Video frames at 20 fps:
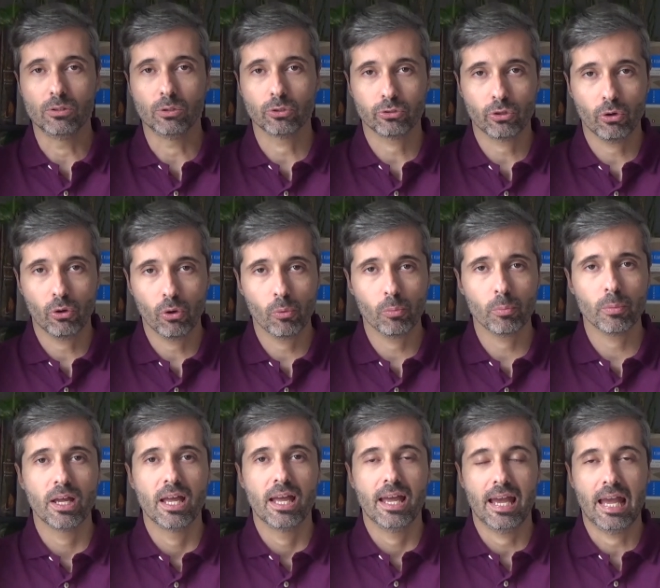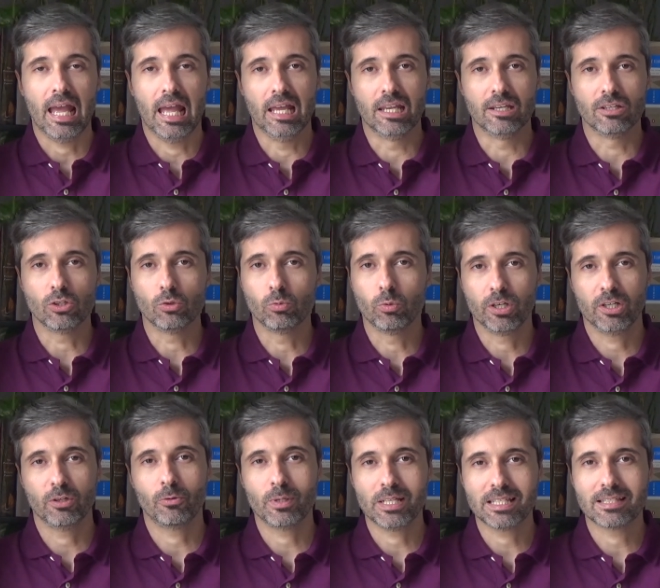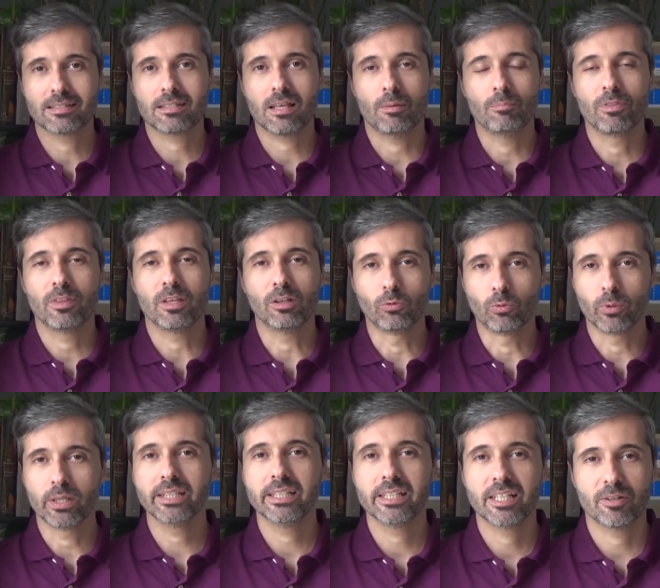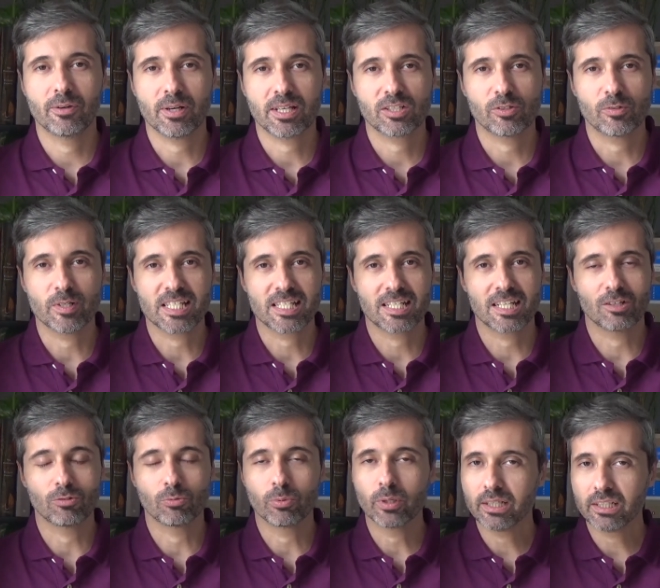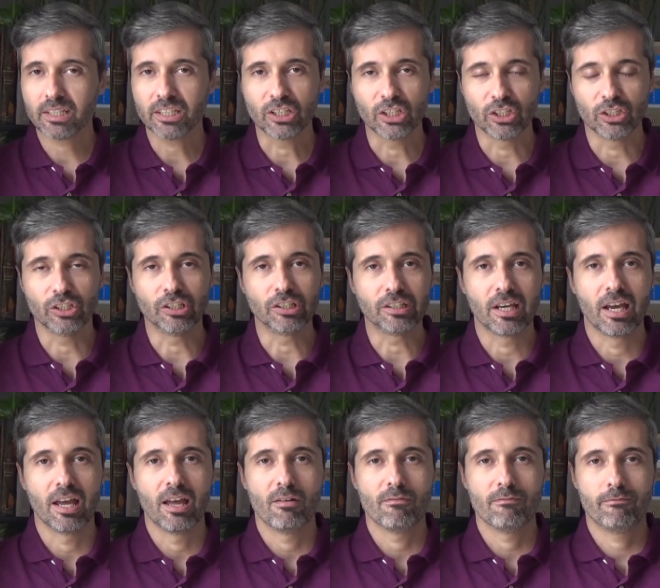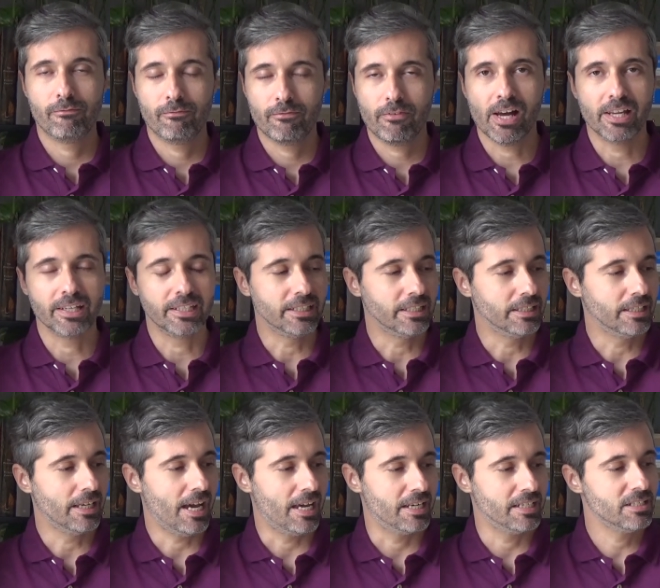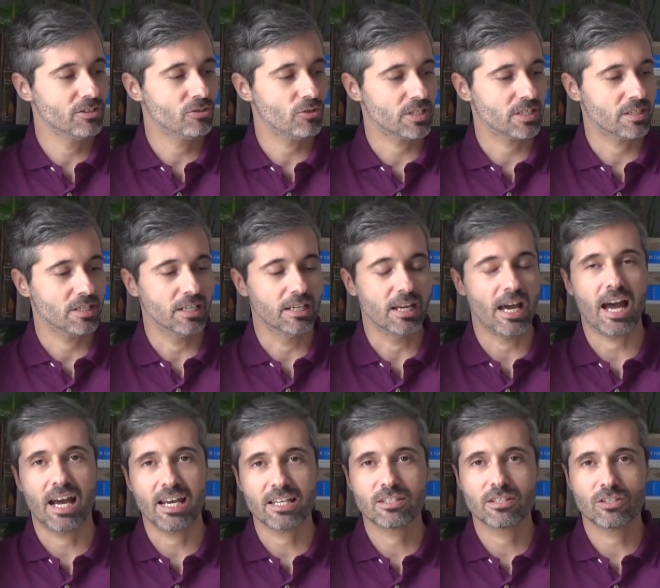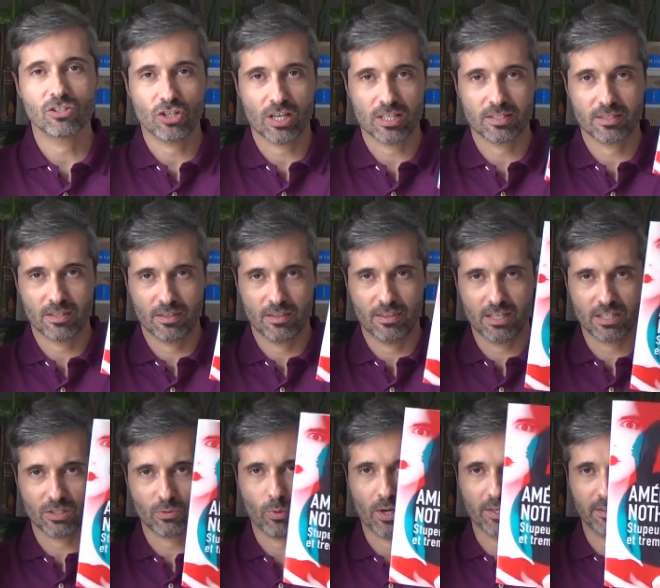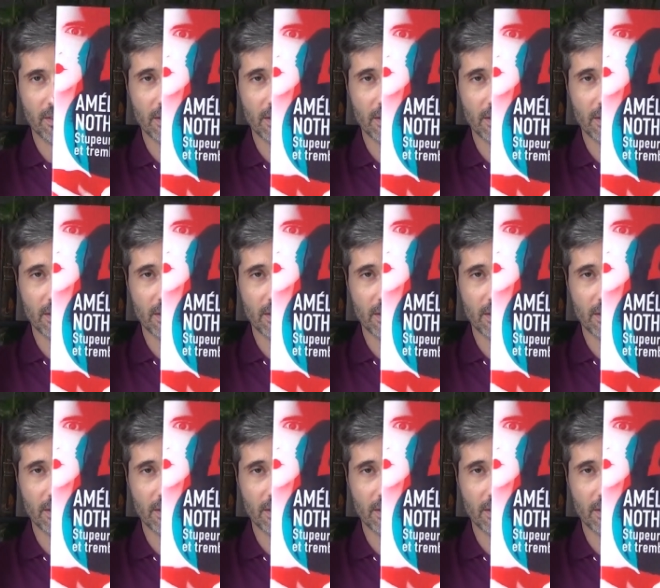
Nothomb and you want to read something really characteristic, really good, funny, and interesting, I suggest this one.